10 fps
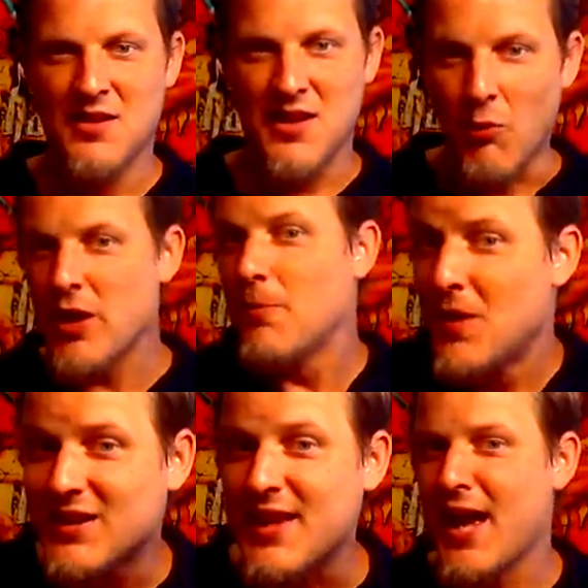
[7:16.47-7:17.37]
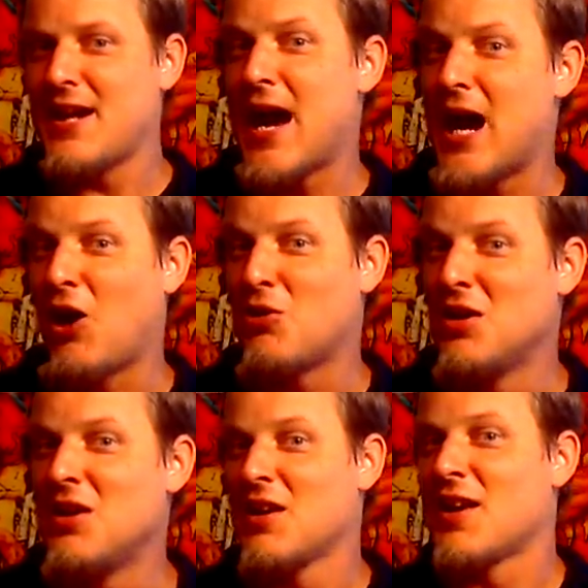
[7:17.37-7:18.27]
Can we admit that now?
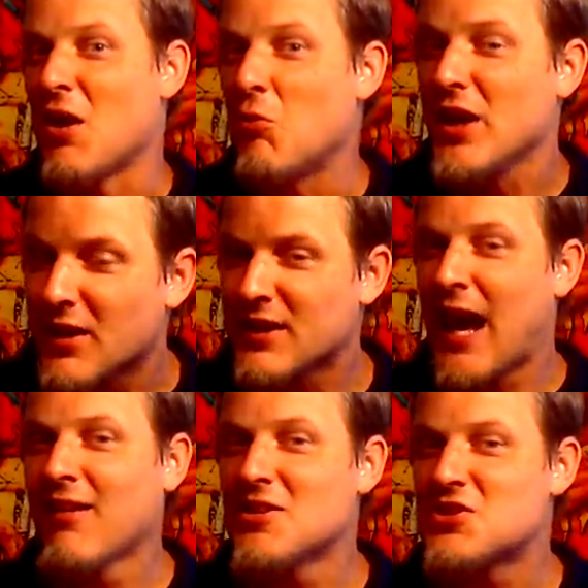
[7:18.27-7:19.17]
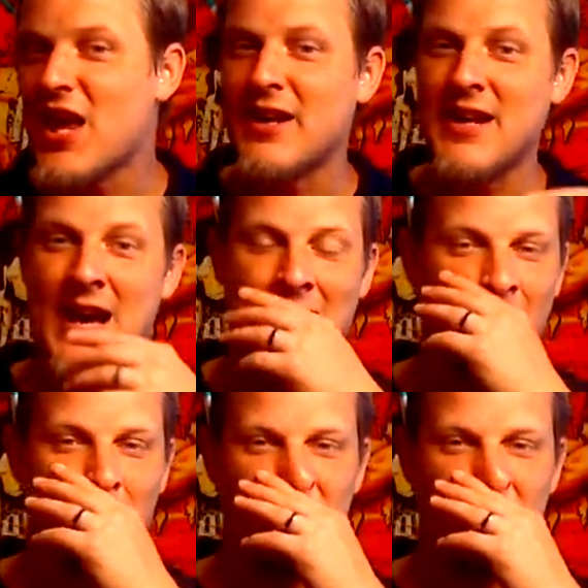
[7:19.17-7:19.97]
Can we acknowledge that now?